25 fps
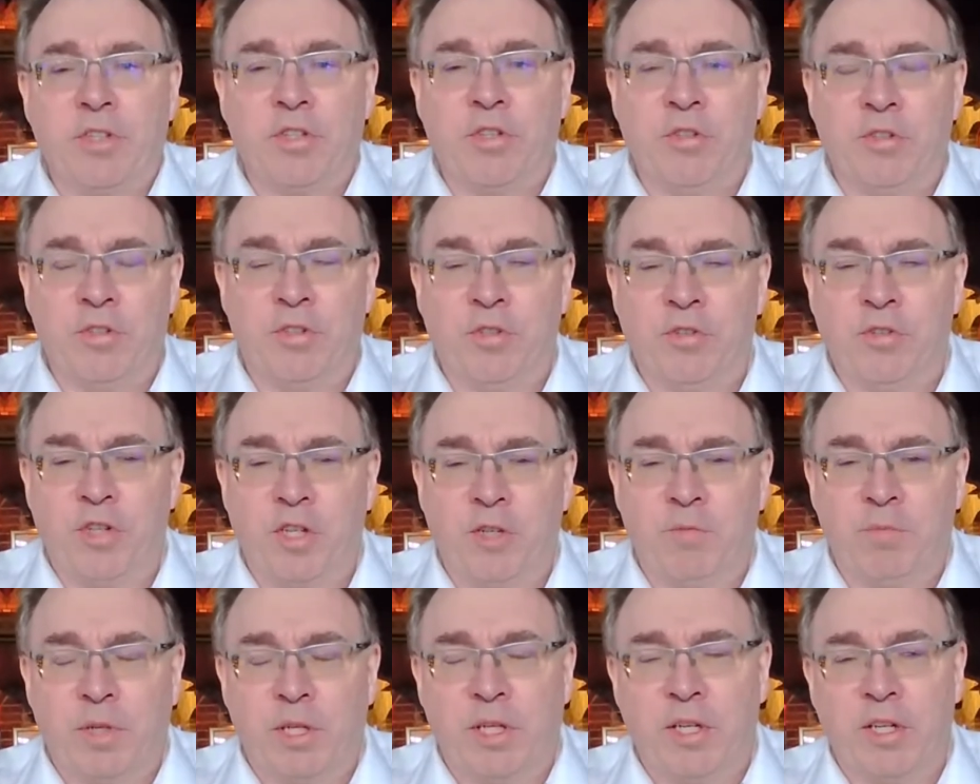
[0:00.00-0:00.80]
you
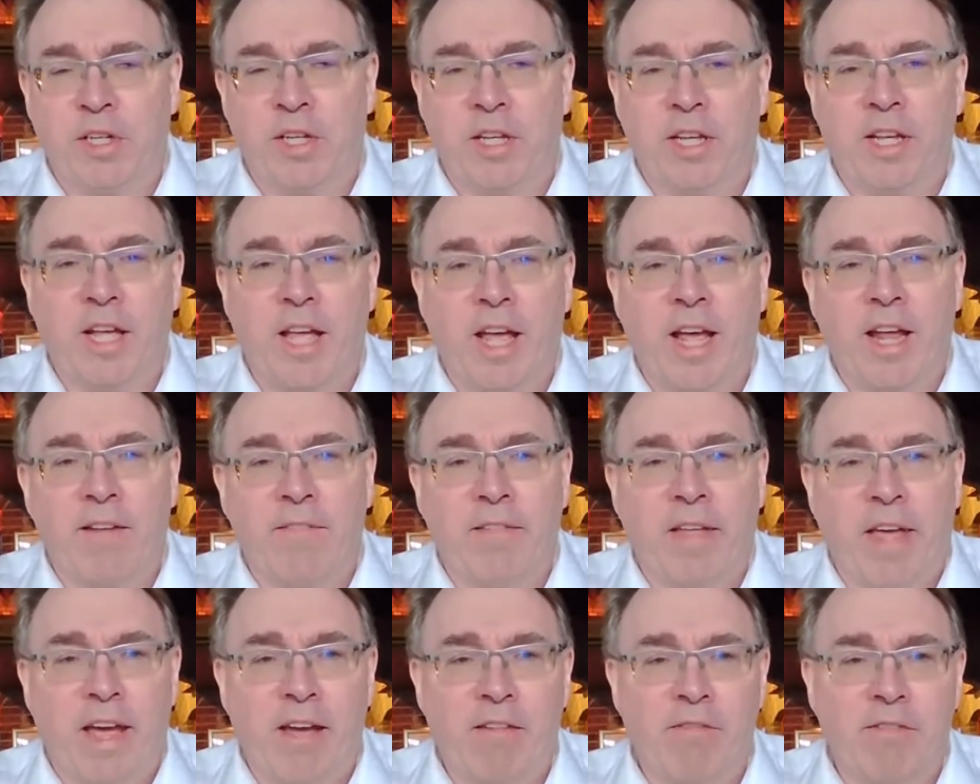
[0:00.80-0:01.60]
could be looking
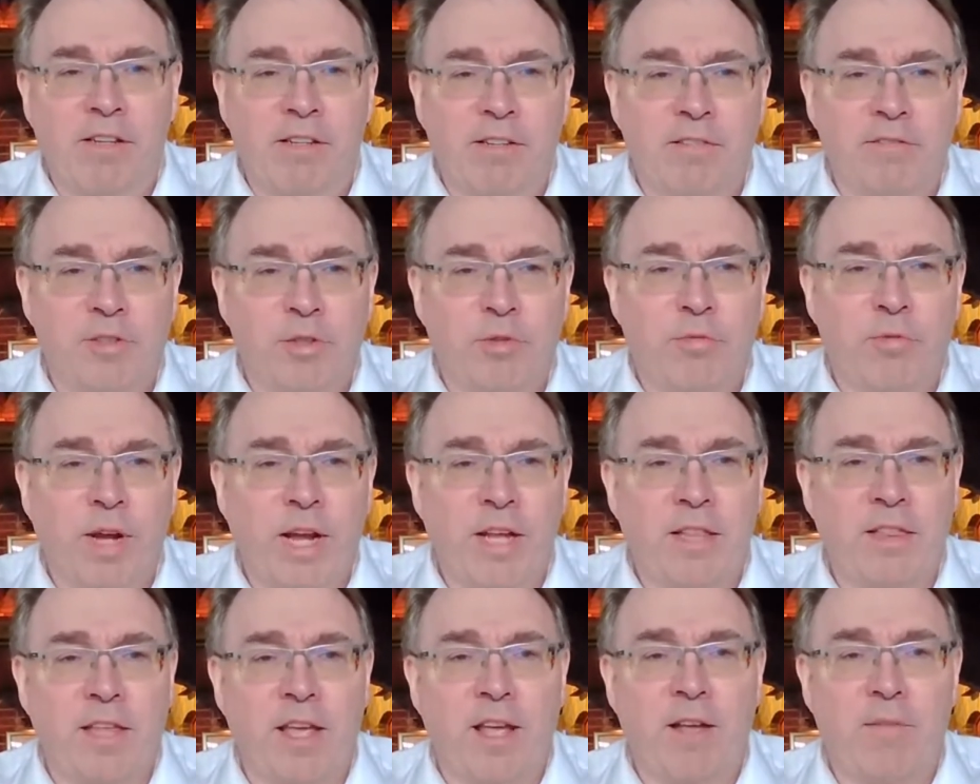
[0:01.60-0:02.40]
at having to
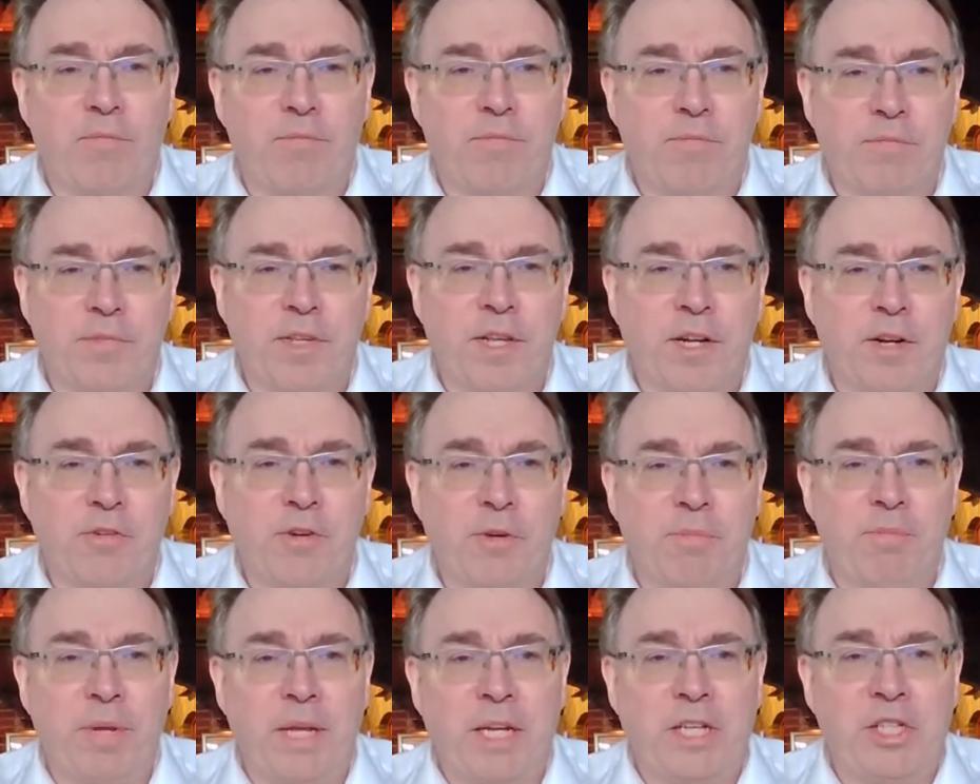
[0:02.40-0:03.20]
write them, you
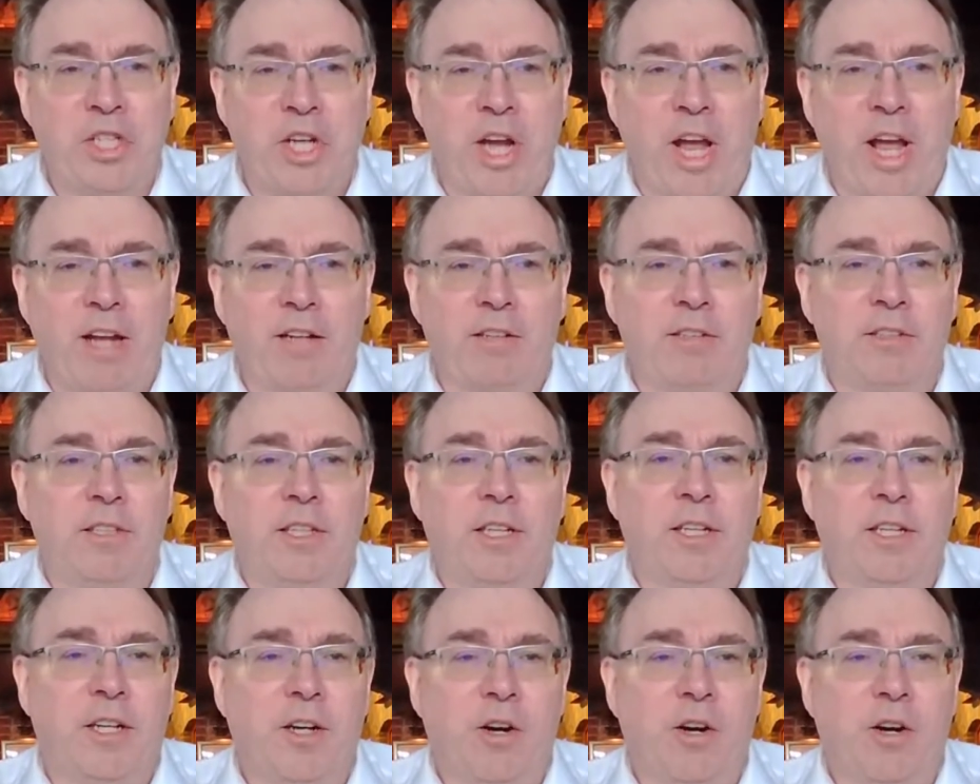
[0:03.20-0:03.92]
know, a big check.